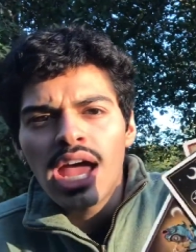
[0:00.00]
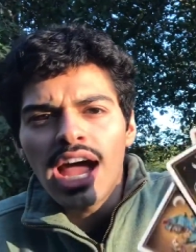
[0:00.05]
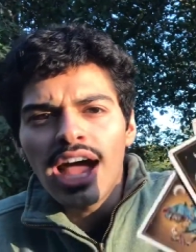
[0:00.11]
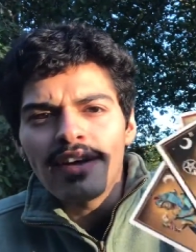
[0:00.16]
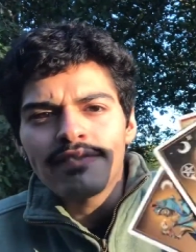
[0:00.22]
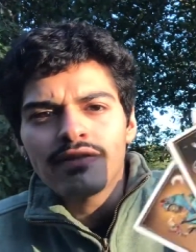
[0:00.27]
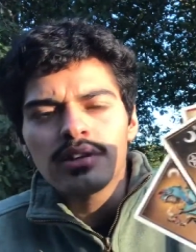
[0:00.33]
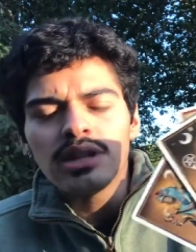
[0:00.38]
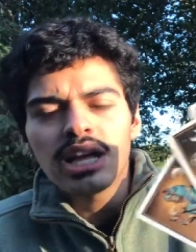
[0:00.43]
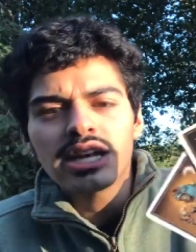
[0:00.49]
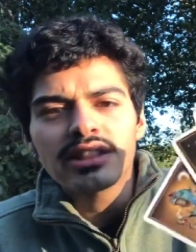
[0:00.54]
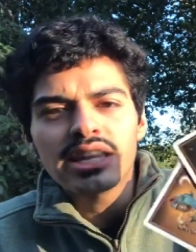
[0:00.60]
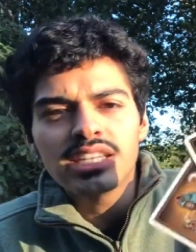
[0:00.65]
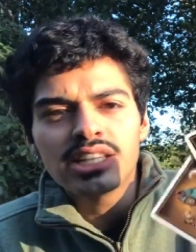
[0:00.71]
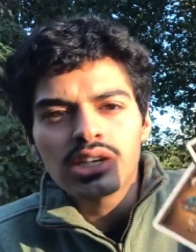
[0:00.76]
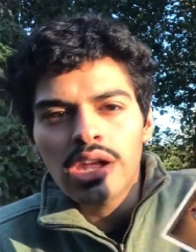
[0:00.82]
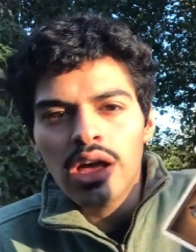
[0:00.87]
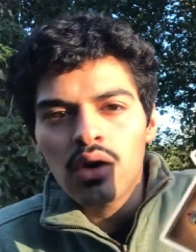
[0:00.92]
I feel like they
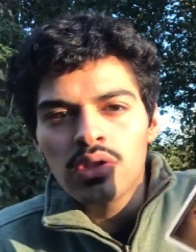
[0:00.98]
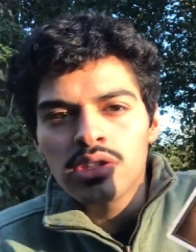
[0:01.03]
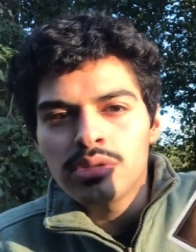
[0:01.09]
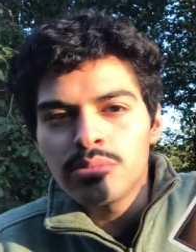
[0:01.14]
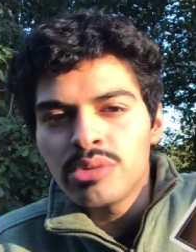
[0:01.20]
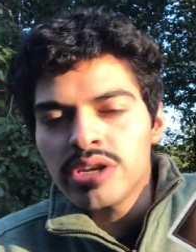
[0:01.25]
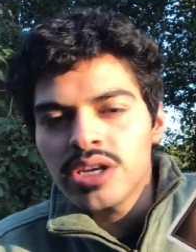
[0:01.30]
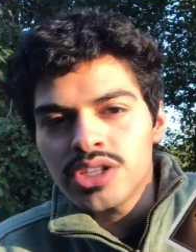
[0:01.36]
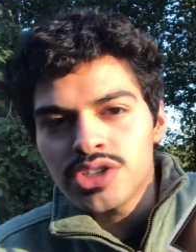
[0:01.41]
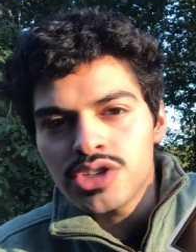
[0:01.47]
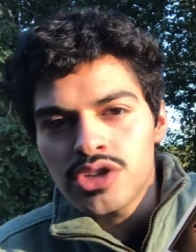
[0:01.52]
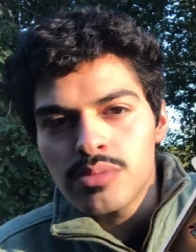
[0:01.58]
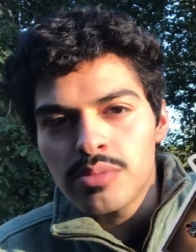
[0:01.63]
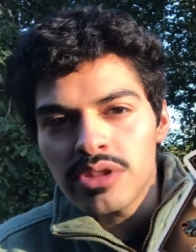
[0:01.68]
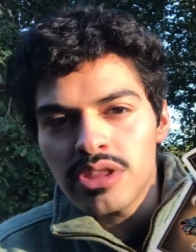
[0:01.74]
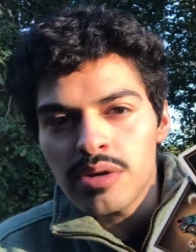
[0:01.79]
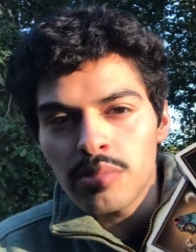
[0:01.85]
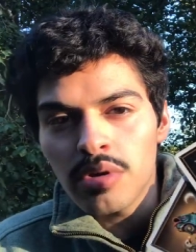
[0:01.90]
did not only bring it to you,
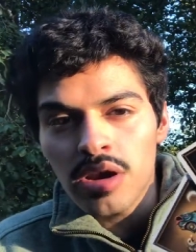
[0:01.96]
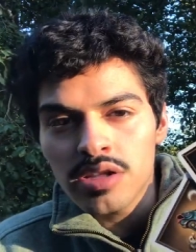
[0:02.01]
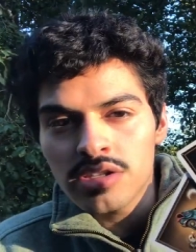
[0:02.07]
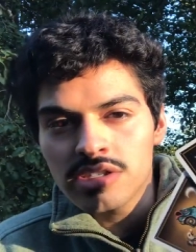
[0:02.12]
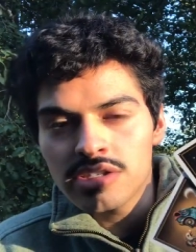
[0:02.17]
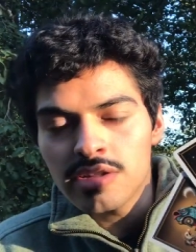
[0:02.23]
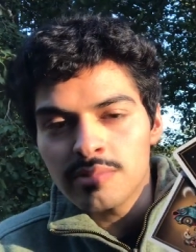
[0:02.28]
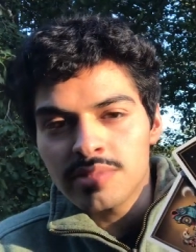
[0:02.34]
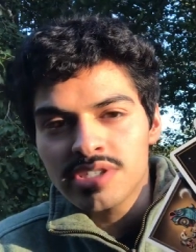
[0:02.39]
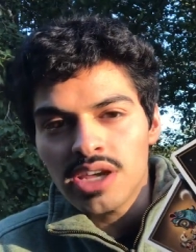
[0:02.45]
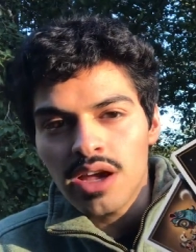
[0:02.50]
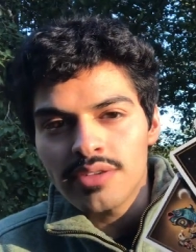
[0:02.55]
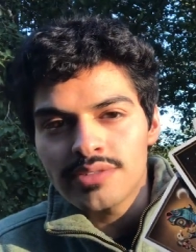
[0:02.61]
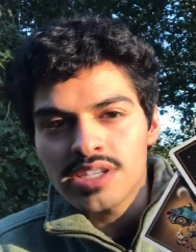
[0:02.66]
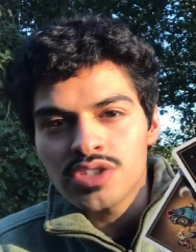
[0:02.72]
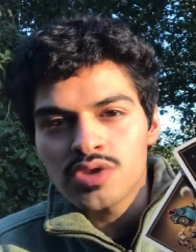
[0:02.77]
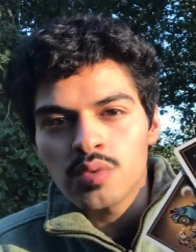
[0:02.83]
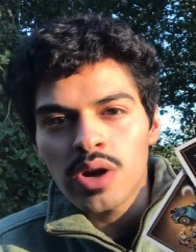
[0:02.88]
but they brought it to
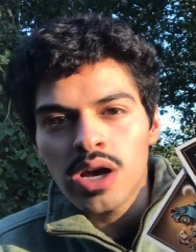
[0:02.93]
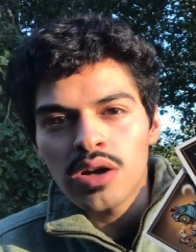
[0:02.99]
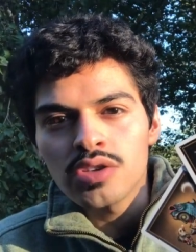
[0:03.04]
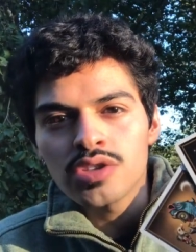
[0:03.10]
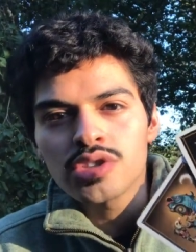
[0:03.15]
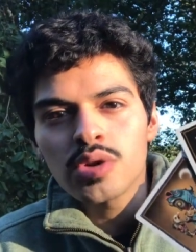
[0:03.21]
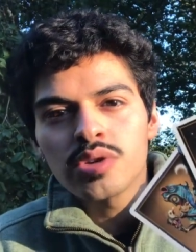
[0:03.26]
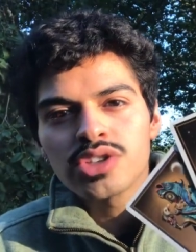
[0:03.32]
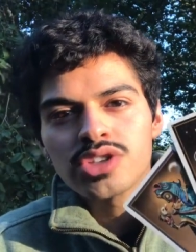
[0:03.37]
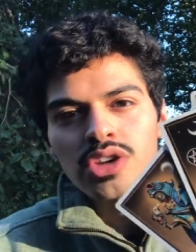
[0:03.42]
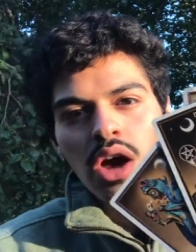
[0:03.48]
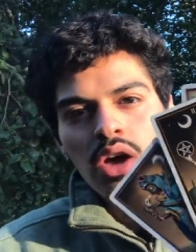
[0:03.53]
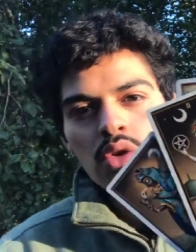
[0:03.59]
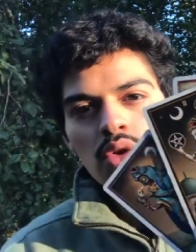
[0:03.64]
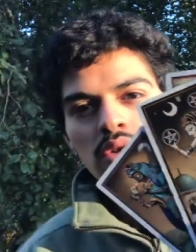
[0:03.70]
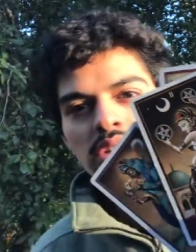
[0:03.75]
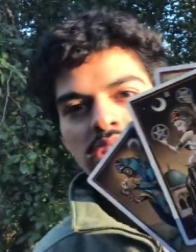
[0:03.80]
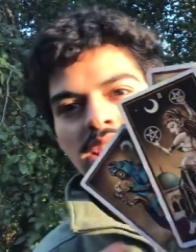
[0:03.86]
themselves as well. So it's not
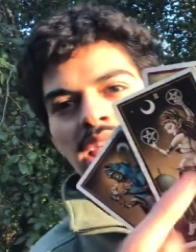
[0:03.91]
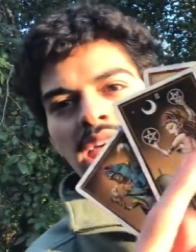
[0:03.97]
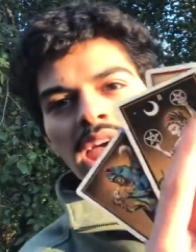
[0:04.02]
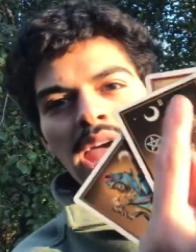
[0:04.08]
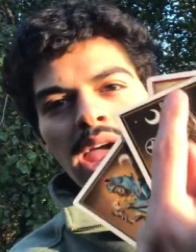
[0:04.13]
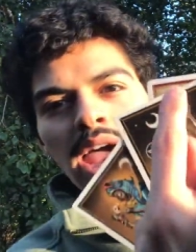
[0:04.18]
only